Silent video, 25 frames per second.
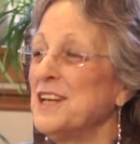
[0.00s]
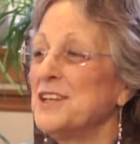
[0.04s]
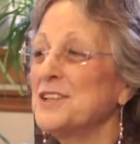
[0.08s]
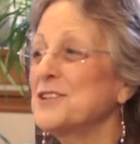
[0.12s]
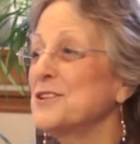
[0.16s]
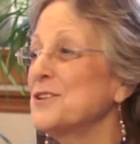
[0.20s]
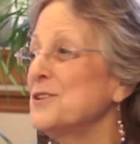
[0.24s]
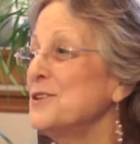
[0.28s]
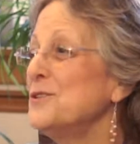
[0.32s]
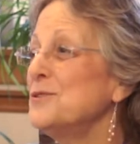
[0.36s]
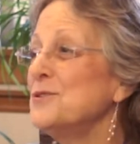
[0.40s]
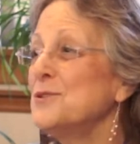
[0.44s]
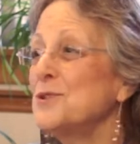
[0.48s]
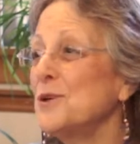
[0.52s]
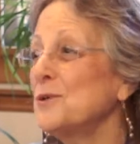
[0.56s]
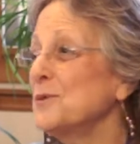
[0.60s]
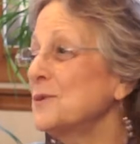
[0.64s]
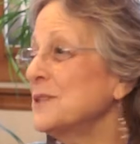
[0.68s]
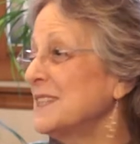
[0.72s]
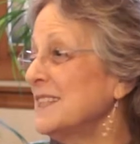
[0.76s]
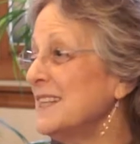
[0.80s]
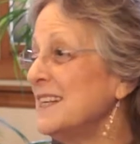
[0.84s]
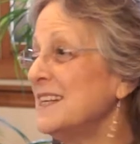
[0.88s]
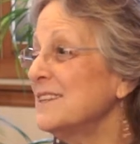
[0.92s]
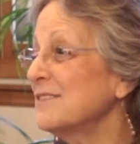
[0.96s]
So you
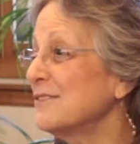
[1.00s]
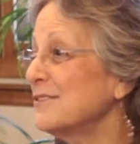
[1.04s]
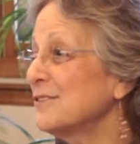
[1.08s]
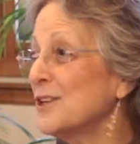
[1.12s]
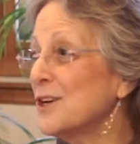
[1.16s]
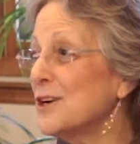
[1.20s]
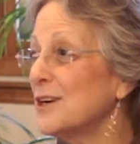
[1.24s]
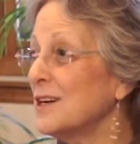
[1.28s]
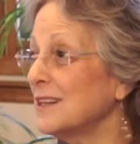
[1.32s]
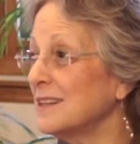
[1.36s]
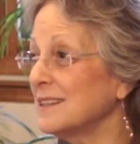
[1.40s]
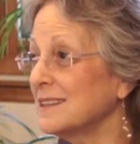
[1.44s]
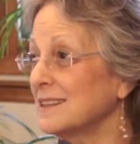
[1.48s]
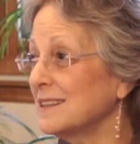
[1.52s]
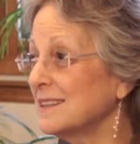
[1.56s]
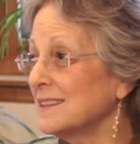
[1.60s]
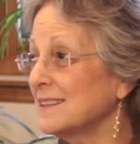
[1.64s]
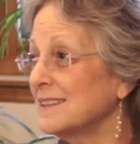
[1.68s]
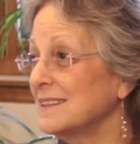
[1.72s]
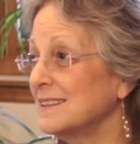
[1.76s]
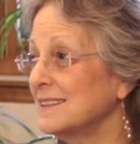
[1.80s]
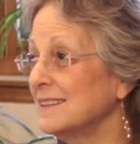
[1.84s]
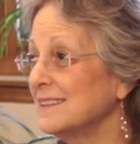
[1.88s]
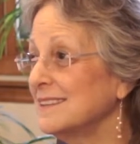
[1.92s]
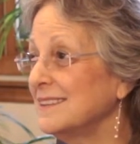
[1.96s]
don't see the flaws.
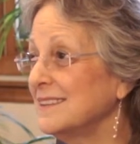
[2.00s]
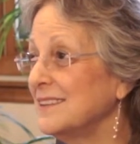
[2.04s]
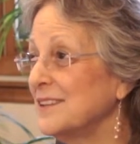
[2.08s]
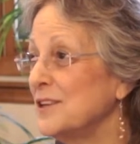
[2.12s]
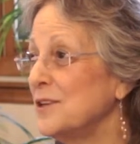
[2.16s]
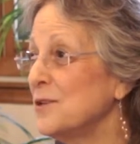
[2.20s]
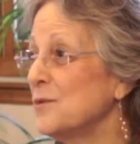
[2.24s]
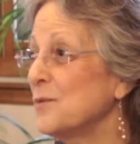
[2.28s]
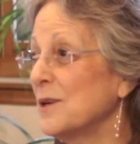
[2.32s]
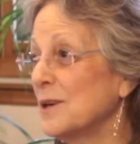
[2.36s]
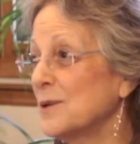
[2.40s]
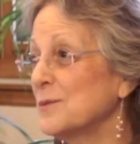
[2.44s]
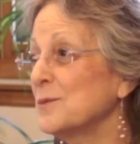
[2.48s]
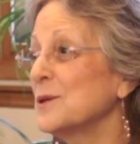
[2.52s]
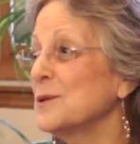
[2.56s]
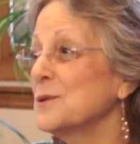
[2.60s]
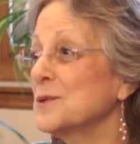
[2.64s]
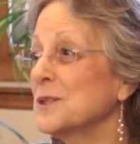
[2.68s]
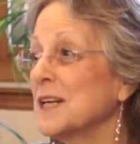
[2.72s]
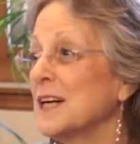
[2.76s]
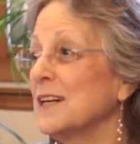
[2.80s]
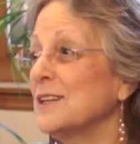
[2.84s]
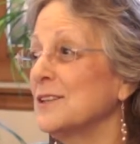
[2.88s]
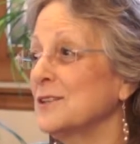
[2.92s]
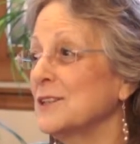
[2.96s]
You wear
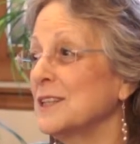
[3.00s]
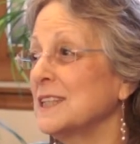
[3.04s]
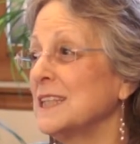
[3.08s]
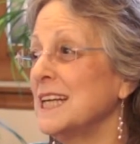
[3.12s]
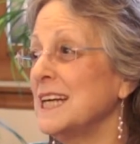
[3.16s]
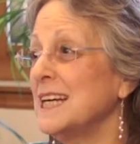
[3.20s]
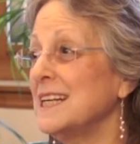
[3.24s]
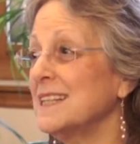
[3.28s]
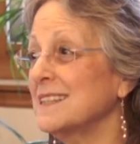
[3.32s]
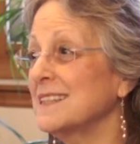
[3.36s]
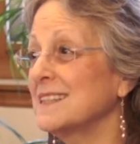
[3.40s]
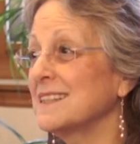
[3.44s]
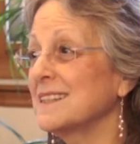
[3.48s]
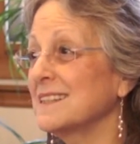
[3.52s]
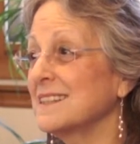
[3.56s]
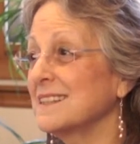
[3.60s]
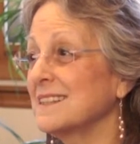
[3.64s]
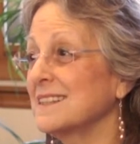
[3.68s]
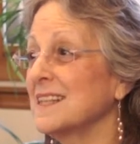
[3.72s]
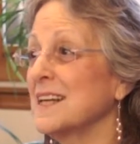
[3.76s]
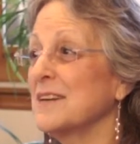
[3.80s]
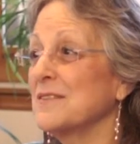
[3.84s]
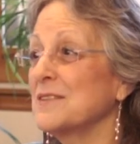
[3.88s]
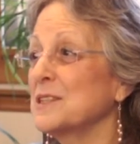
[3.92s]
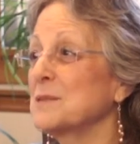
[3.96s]
rose-colored glasses.
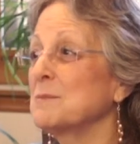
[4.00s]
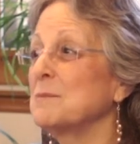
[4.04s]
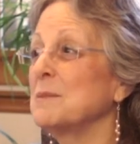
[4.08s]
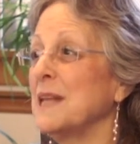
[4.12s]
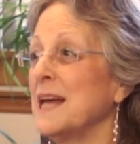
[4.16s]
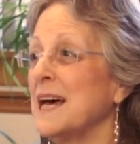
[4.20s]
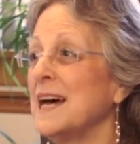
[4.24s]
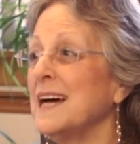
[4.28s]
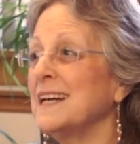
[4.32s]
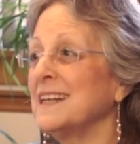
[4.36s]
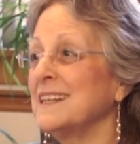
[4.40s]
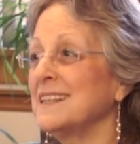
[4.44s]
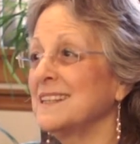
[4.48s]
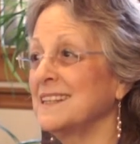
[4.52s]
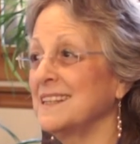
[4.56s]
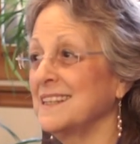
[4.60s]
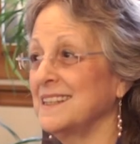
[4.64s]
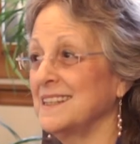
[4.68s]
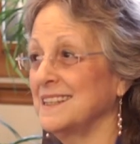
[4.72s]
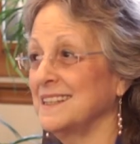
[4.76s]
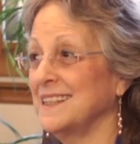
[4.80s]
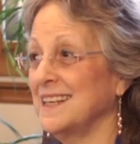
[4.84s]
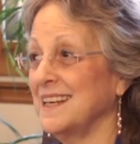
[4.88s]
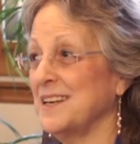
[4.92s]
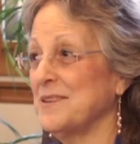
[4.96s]
Love is blind,
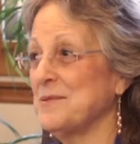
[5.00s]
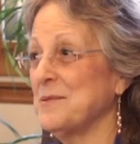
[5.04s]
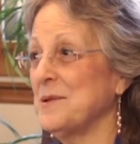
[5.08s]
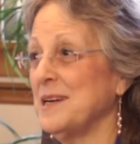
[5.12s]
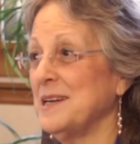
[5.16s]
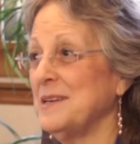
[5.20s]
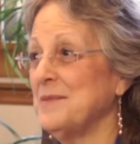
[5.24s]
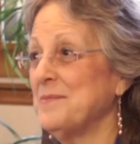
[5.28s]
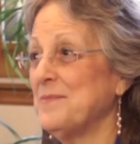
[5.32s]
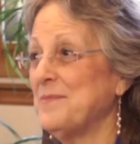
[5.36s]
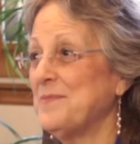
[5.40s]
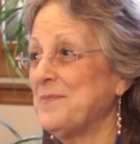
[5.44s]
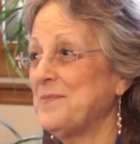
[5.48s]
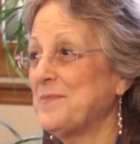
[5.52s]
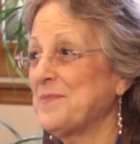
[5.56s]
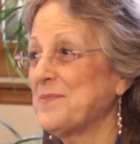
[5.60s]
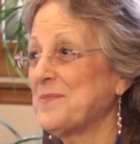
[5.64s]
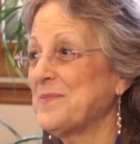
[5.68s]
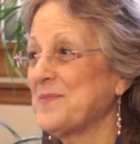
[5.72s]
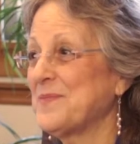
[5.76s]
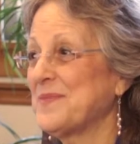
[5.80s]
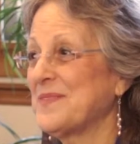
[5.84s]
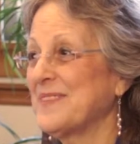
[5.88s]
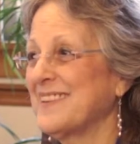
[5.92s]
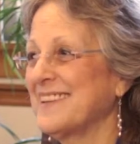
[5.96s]
they say, right?
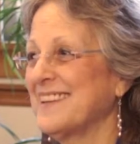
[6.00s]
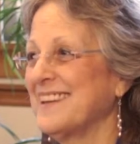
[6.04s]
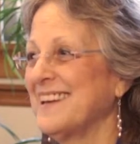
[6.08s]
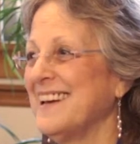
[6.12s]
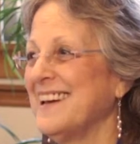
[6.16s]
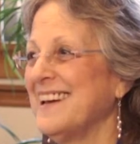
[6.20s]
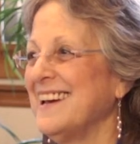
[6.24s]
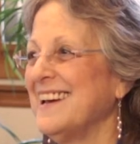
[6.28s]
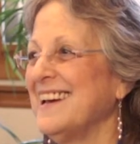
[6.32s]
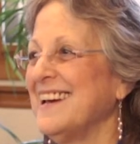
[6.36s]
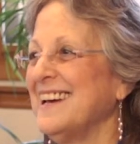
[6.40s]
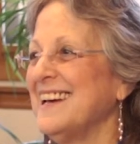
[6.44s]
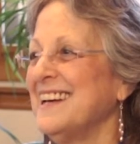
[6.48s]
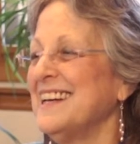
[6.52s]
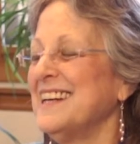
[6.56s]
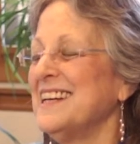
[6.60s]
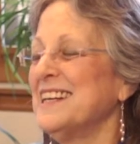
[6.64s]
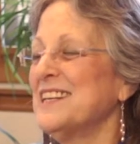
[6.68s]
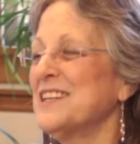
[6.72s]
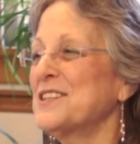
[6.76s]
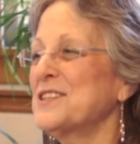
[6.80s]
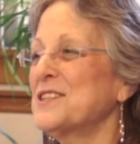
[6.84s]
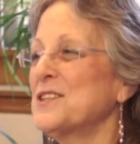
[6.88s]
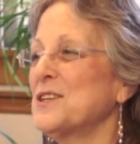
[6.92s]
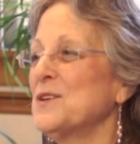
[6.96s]

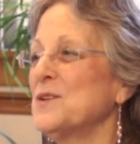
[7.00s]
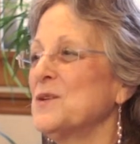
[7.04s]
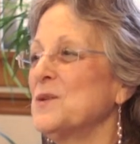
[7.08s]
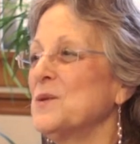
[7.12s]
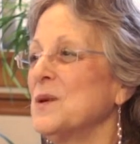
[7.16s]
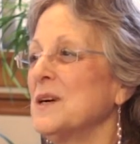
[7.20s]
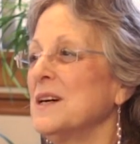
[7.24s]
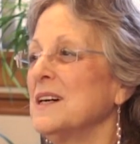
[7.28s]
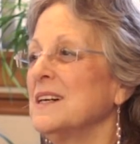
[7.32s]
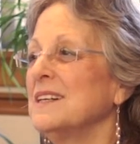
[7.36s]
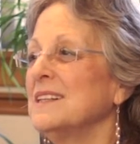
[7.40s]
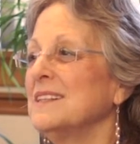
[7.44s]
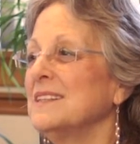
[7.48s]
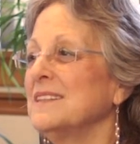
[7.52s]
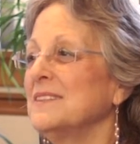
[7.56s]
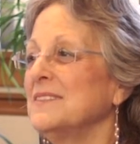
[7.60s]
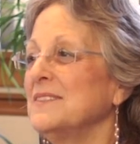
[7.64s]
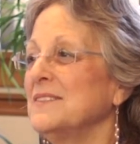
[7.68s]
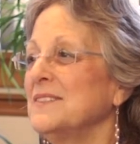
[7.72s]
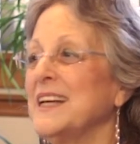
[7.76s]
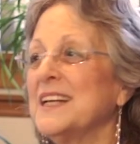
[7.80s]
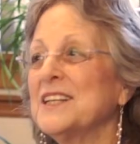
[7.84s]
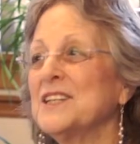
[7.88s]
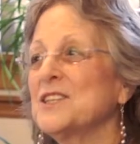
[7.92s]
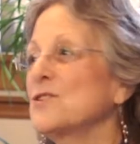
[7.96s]
So
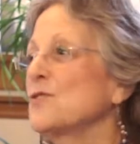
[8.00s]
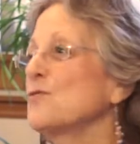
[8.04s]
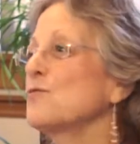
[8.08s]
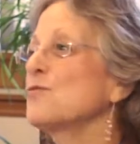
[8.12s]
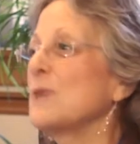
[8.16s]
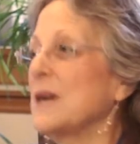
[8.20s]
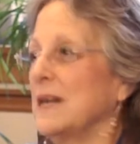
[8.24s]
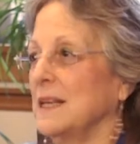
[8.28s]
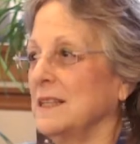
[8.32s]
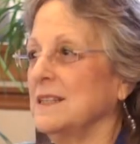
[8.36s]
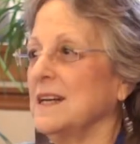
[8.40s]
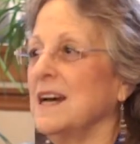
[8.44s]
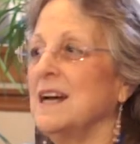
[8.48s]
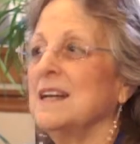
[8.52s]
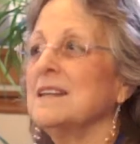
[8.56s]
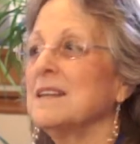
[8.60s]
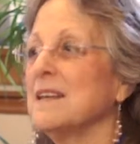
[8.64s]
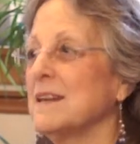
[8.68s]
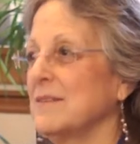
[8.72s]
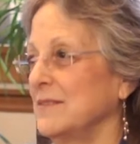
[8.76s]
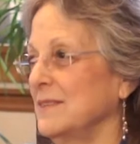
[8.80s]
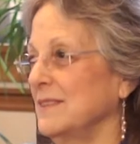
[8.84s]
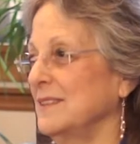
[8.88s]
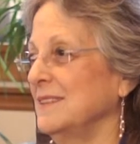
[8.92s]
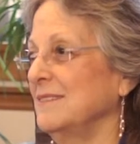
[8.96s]
that's great. I
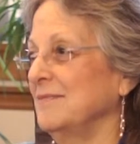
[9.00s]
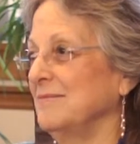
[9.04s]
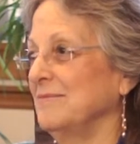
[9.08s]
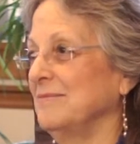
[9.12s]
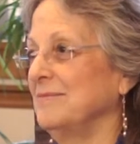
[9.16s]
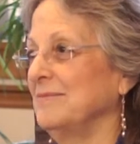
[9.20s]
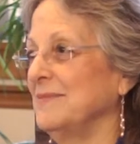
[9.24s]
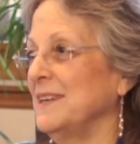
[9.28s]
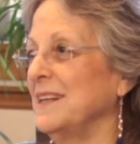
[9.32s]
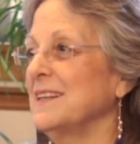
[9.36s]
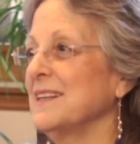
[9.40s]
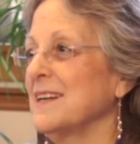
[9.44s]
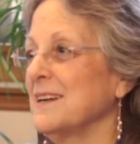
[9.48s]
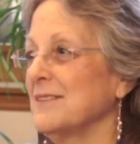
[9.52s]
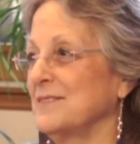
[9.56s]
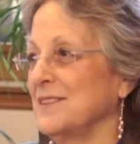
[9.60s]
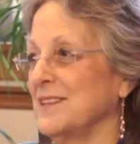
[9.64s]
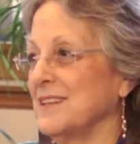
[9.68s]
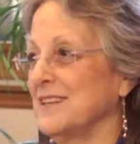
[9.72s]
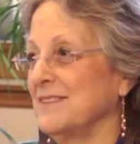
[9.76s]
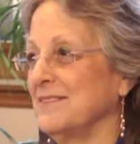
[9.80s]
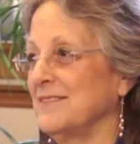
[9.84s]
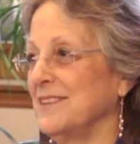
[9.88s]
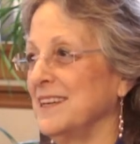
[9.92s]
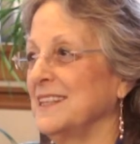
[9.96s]
love it. I love
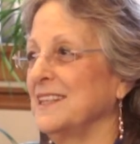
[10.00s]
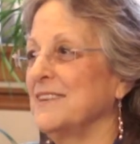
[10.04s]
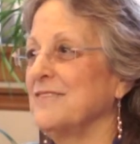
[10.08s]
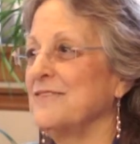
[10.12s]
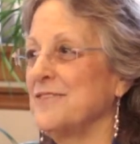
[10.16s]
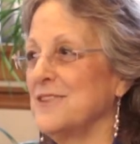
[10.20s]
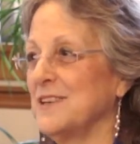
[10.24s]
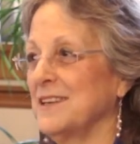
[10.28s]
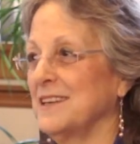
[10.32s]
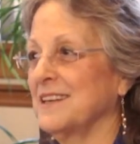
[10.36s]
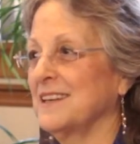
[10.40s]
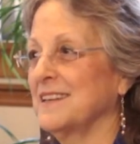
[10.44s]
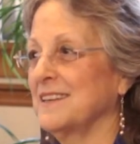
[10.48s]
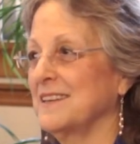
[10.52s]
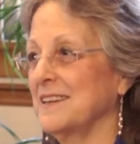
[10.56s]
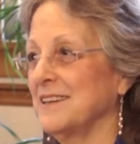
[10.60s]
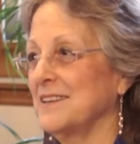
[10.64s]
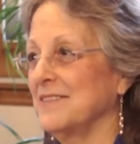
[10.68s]
love. I love falling in